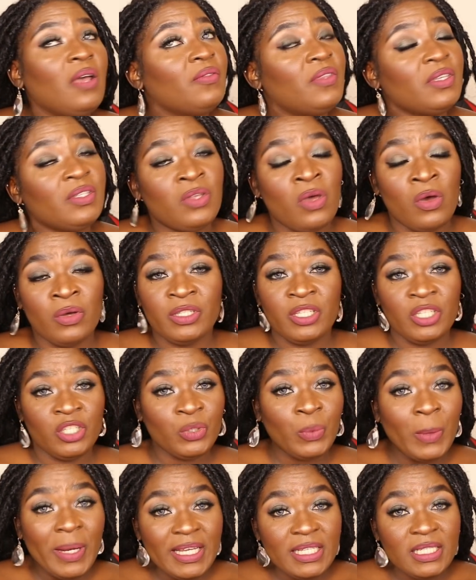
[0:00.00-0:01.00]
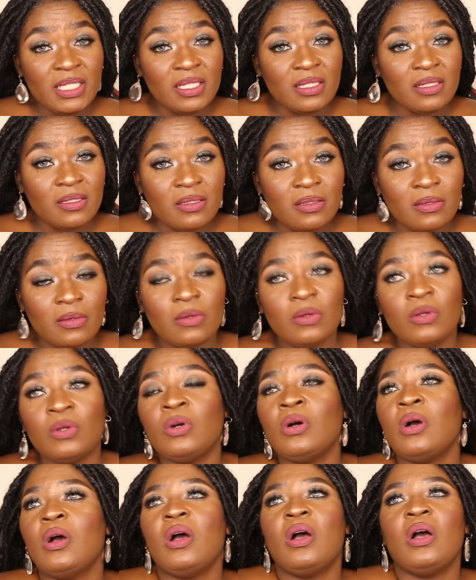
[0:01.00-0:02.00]
this whole situation.
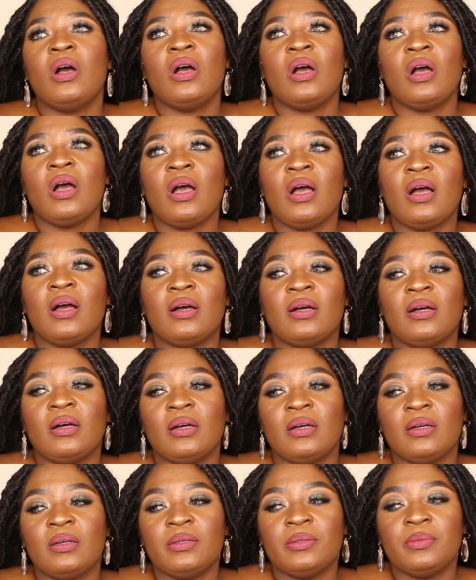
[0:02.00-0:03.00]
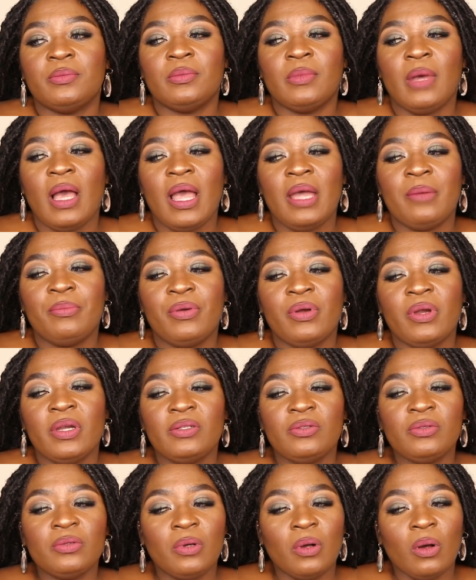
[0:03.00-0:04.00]
So I pray
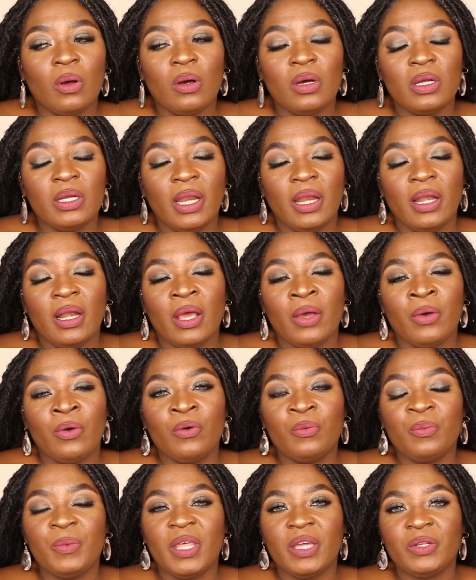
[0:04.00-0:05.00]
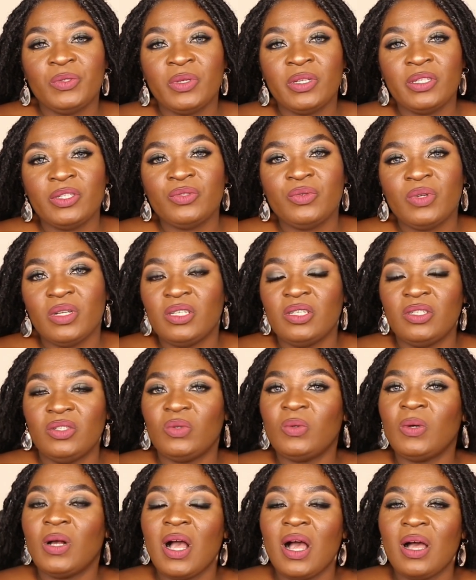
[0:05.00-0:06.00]
to God, and I hope that
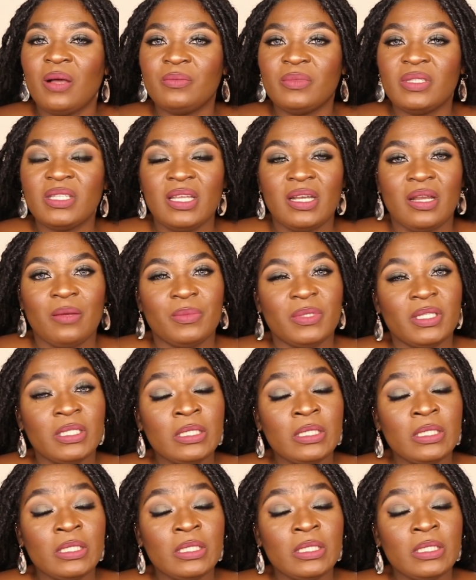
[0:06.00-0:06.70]
2022 comes and I'm a